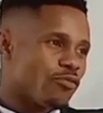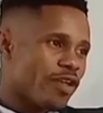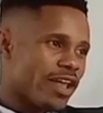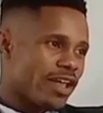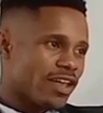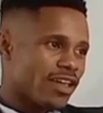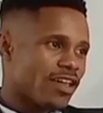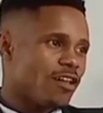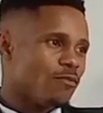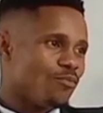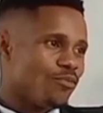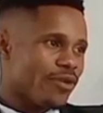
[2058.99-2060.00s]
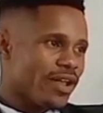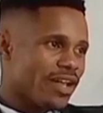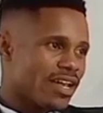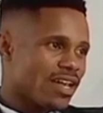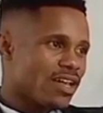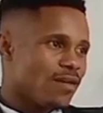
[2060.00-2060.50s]
Break,
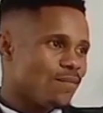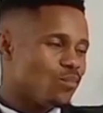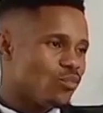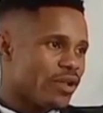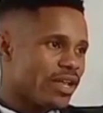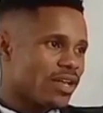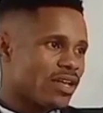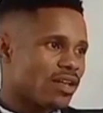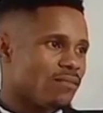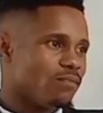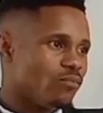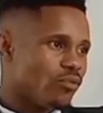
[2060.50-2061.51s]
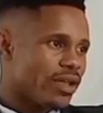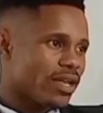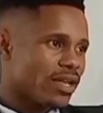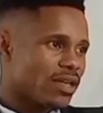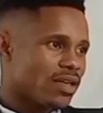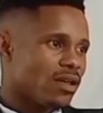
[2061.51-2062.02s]
break, break, break,